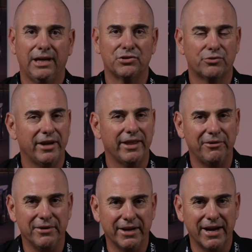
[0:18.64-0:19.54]
It's right
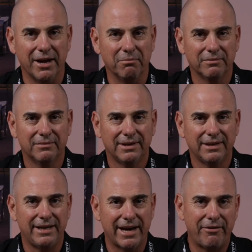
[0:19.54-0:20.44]
there in the name,
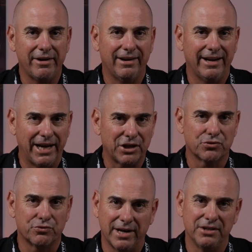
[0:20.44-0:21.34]
Garrett
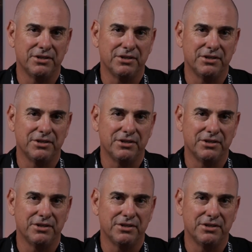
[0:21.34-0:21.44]
X Race